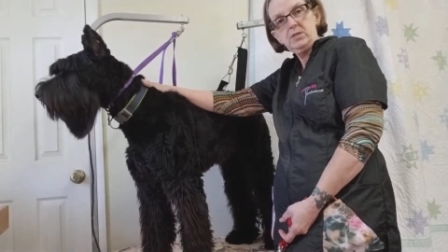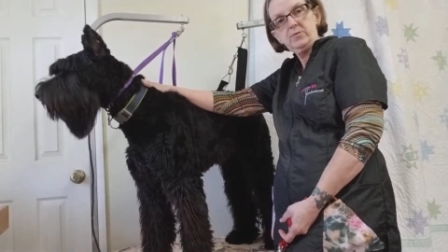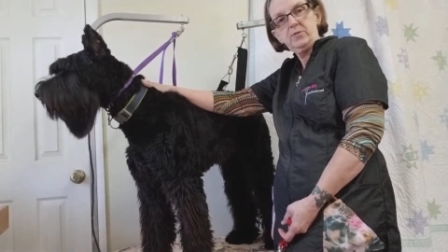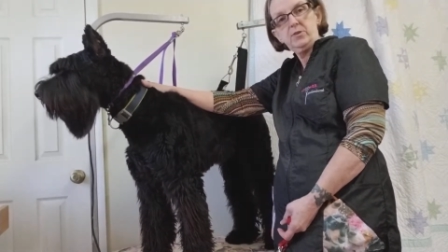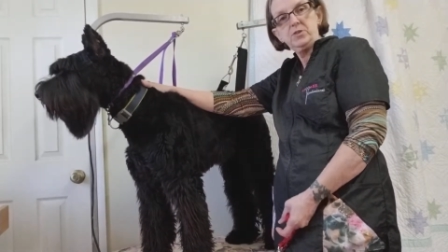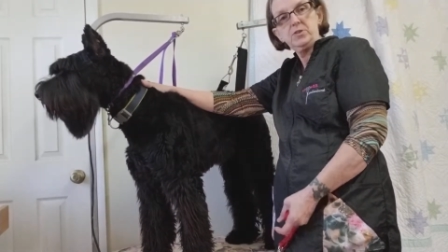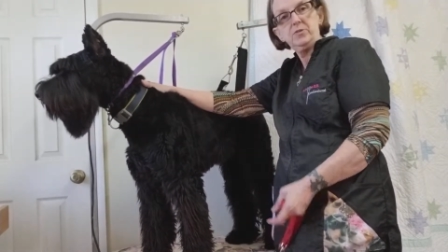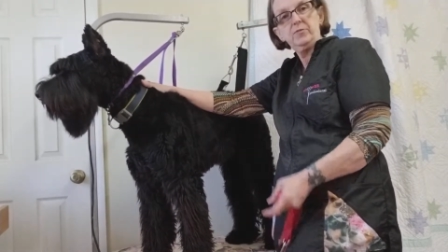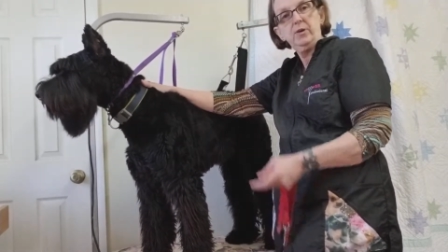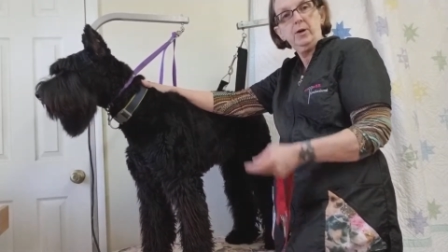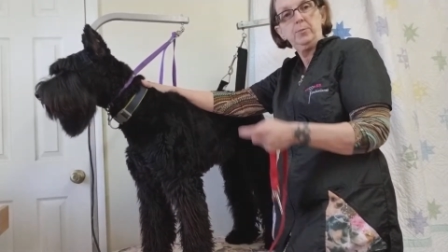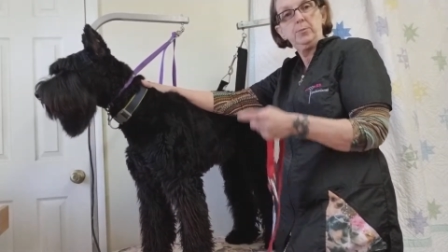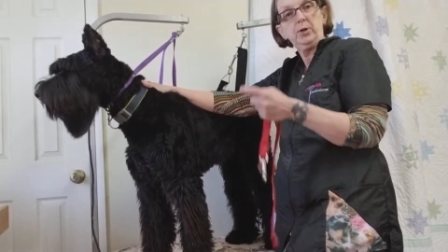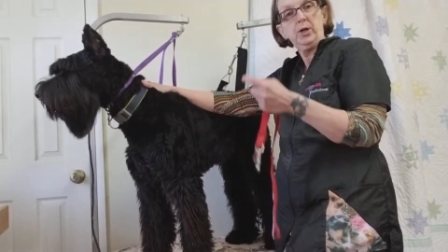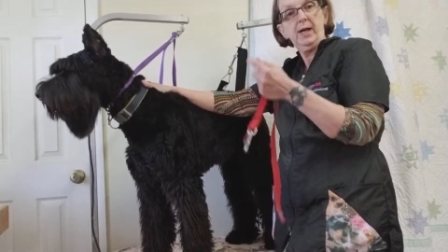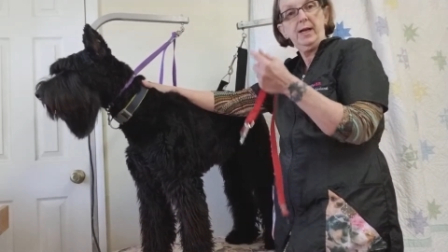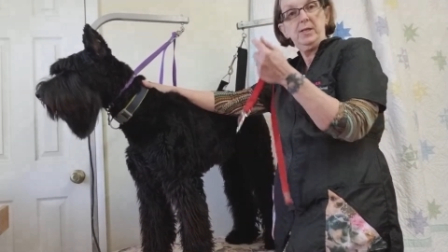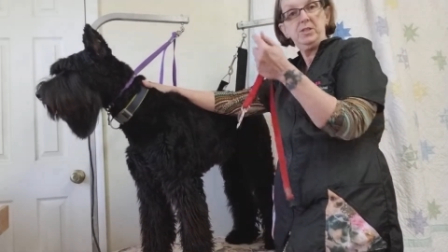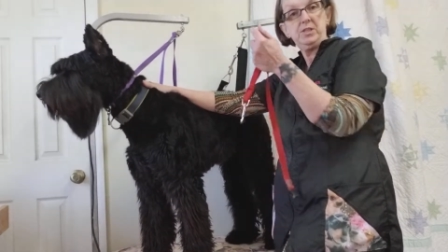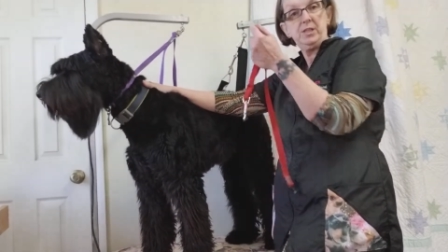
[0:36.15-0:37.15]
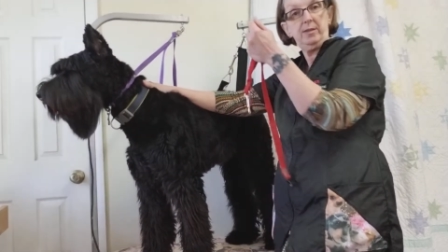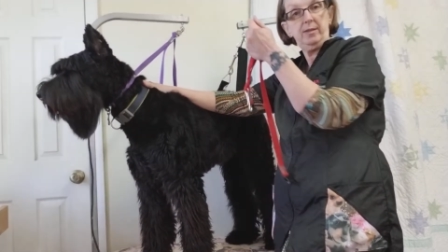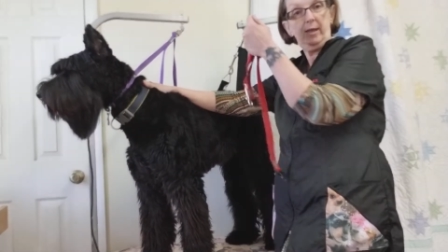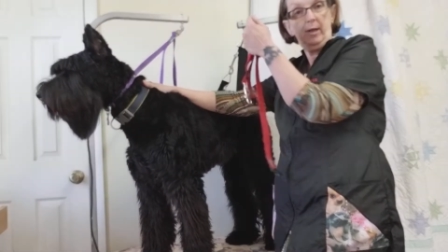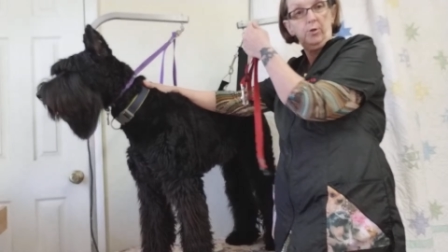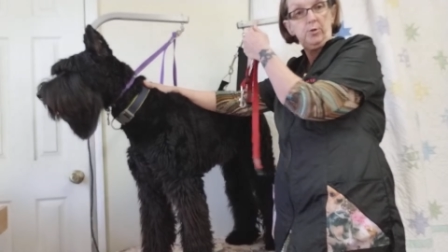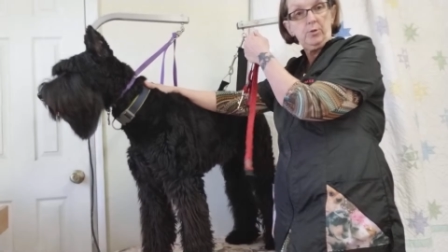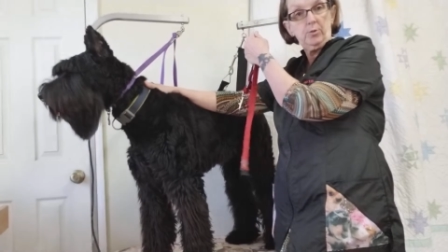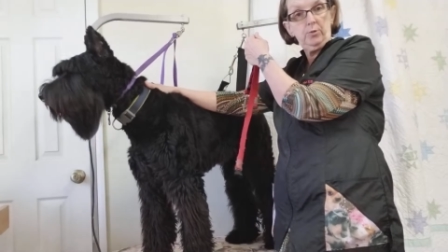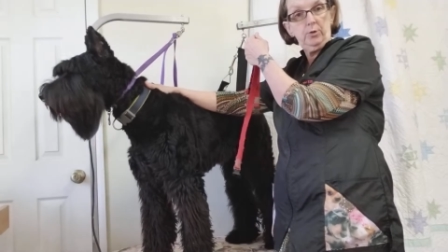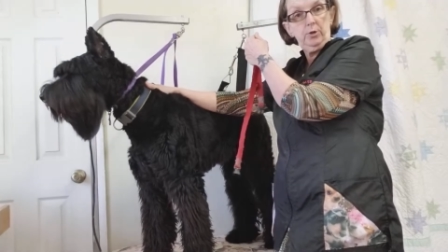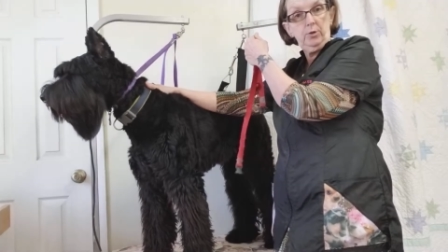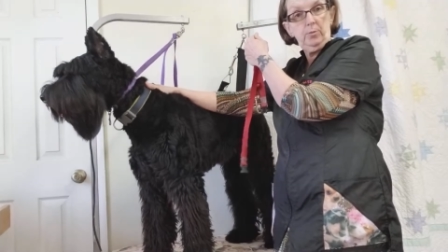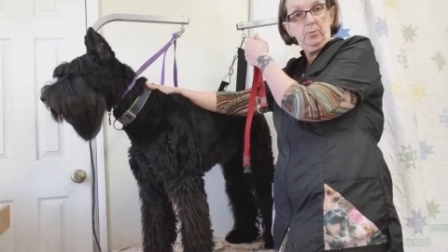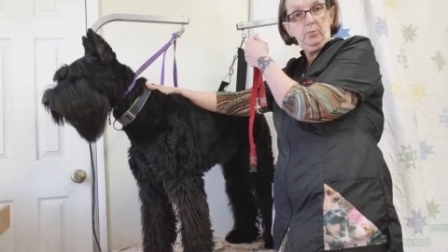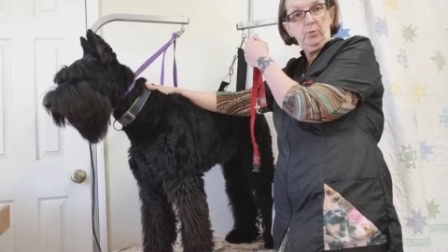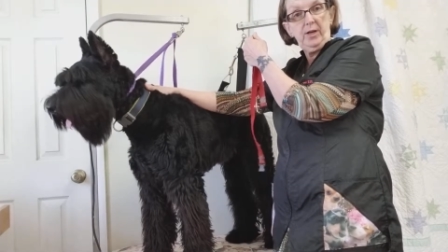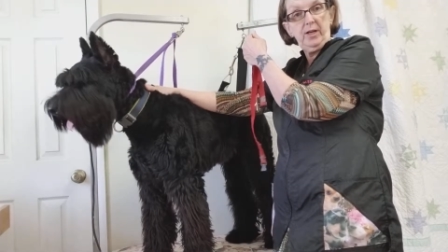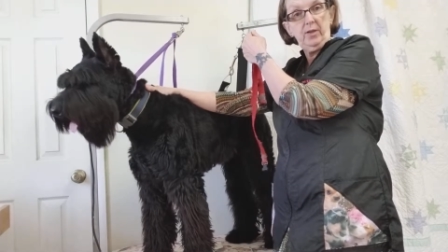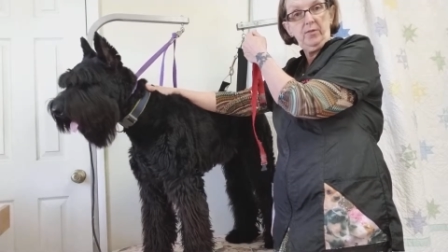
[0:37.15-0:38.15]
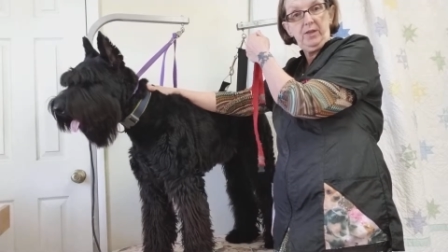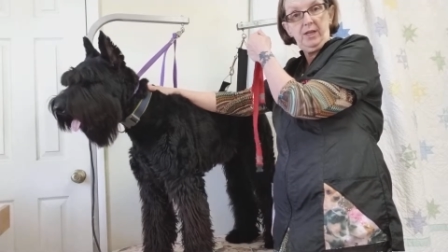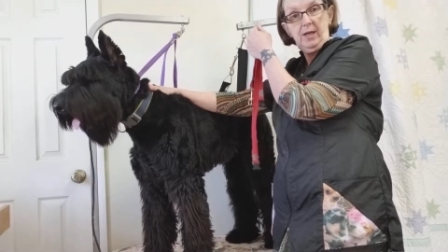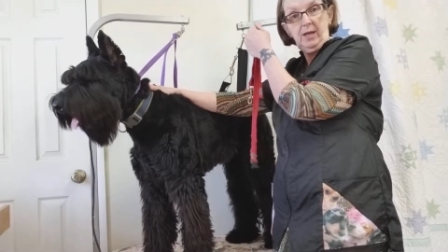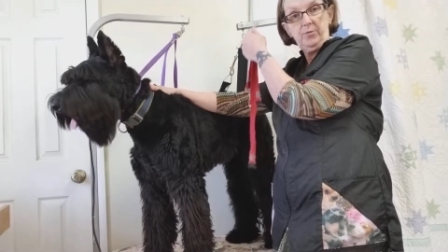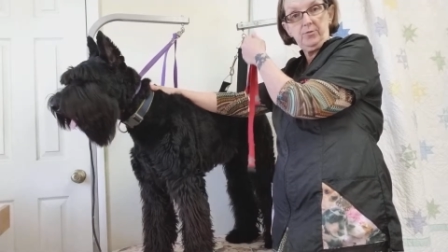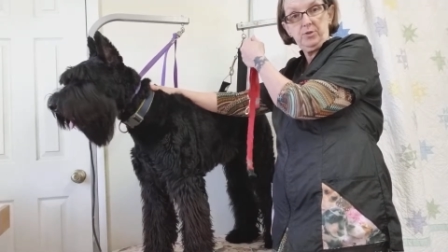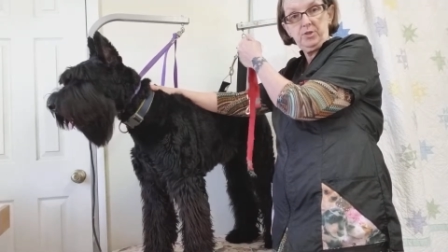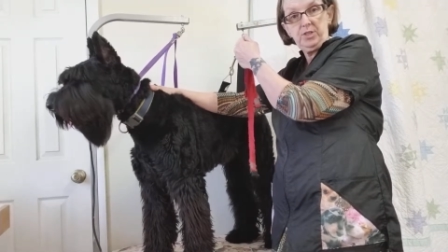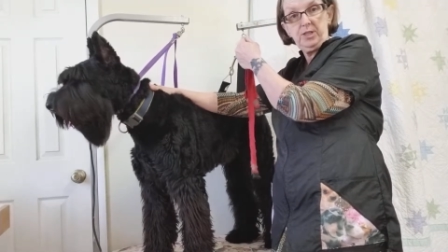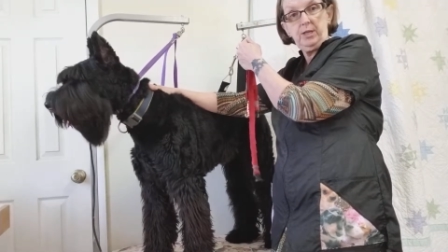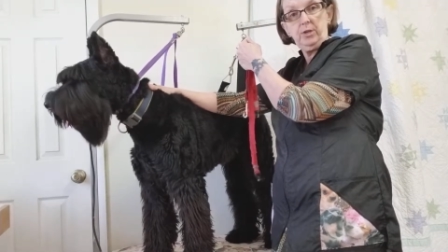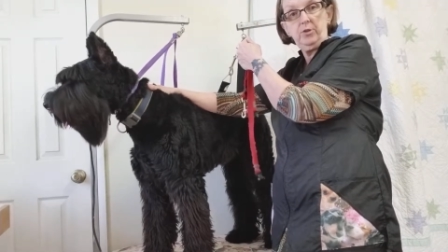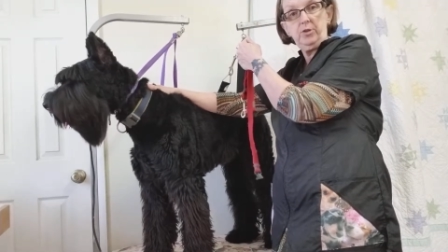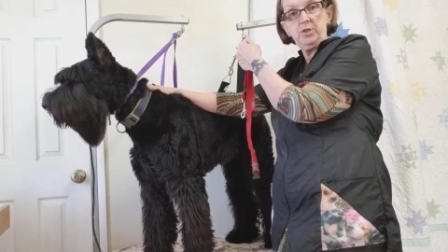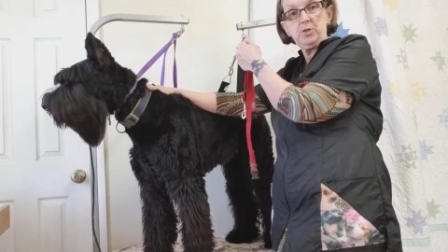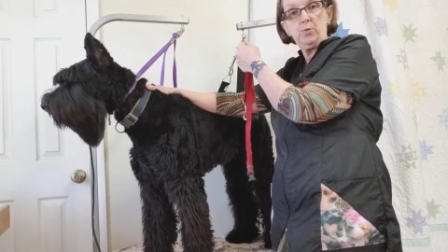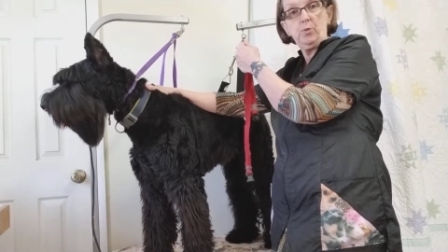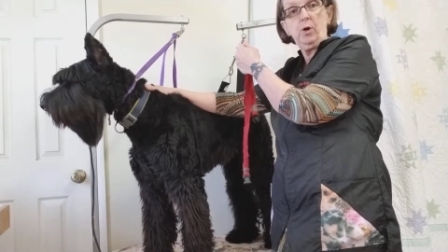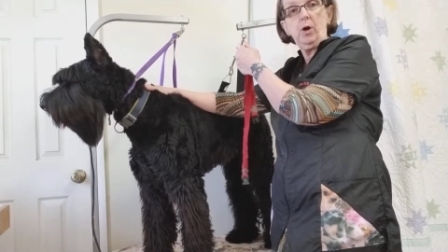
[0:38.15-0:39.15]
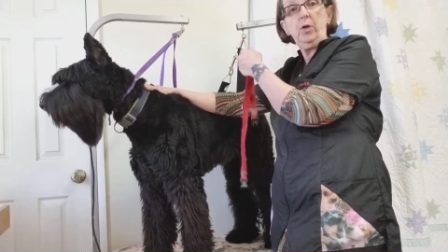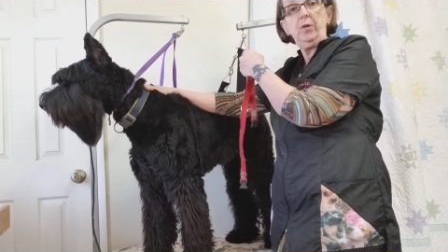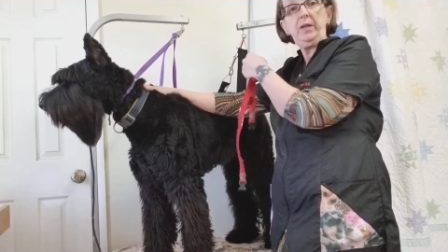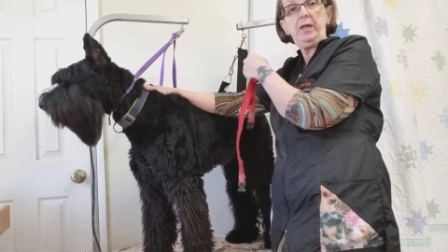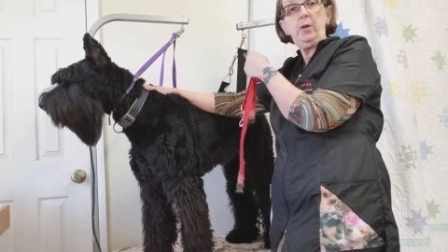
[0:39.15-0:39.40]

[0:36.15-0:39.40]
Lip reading: First of all, Brian's in the other room, right on the other side of this wall.